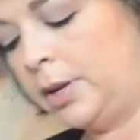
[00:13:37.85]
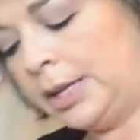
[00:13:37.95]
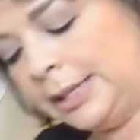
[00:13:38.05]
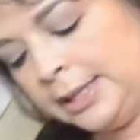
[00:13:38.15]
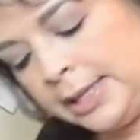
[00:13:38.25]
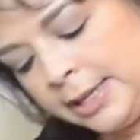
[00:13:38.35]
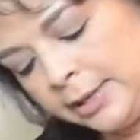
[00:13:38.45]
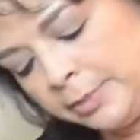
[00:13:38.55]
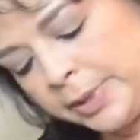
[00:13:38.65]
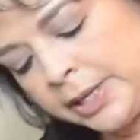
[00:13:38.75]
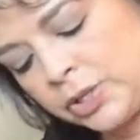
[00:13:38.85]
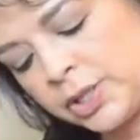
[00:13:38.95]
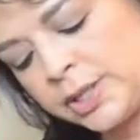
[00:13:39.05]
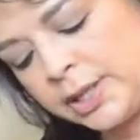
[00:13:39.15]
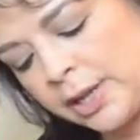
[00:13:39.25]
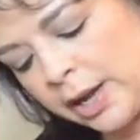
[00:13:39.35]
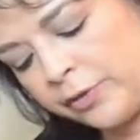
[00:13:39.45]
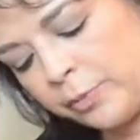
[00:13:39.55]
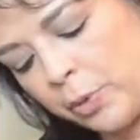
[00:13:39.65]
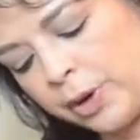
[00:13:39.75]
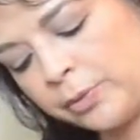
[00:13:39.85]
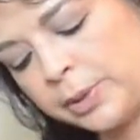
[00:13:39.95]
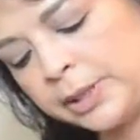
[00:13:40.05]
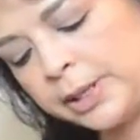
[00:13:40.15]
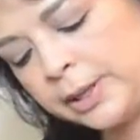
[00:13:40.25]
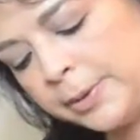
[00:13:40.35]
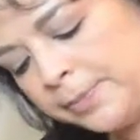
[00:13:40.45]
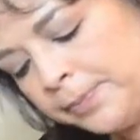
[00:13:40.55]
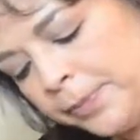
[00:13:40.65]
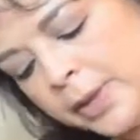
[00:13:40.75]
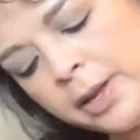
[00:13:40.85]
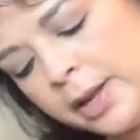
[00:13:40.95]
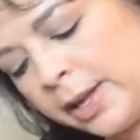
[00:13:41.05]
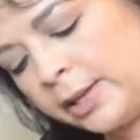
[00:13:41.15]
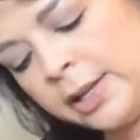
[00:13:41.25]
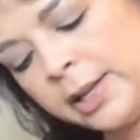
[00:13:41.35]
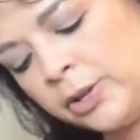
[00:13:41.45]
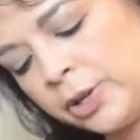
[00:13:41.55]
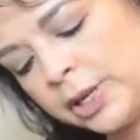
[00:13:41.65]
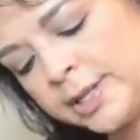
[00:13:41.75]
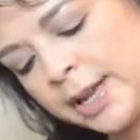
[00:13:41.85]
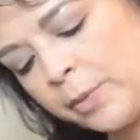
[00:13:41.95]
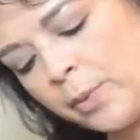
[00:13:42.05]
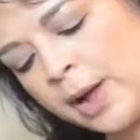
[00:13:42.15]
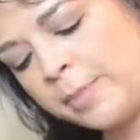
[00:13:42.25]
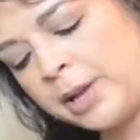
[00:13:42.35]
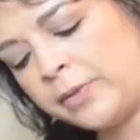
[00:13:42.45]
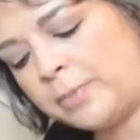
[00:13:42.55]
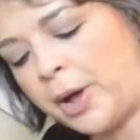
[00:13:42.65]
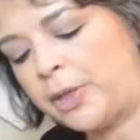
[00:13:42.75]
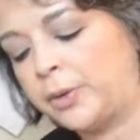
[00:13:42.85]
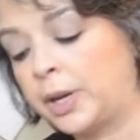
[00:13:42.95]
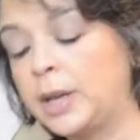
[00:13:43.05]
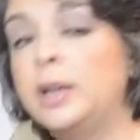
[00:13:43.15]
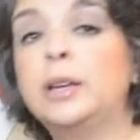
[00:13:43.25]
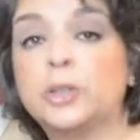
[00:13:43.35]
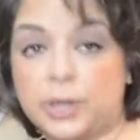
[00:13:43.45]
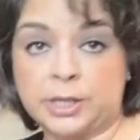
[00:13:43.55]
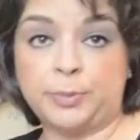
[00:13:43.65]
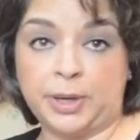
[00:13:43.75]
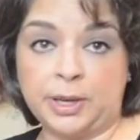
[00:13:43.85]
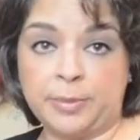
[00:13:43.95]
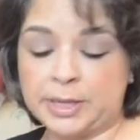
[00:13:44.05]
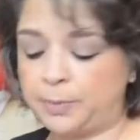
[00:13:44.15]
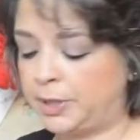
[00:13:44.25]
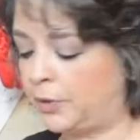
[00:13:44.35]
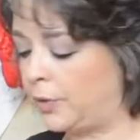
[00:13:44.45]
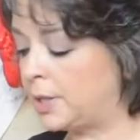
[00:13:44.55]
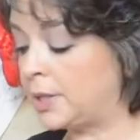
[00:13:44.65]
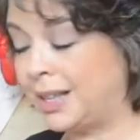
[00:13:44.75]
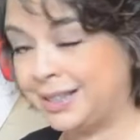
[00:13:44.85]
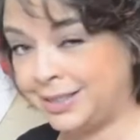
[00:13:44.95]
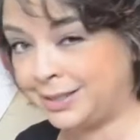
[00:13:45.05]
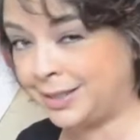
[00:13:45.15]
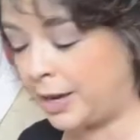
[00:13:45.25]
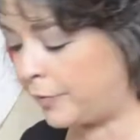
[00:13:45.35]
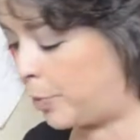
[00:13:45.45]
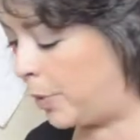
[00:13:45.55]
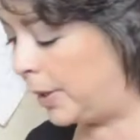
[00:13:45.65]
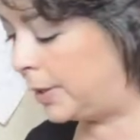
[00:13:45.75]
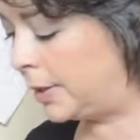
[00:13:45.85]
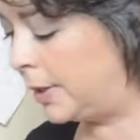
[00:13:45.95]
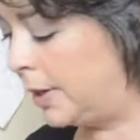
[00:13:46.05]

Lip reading: a little bit, just a knife point really. And you're going to say, well, why am I even bothering? Trust me, it makes a big difference. A little knife point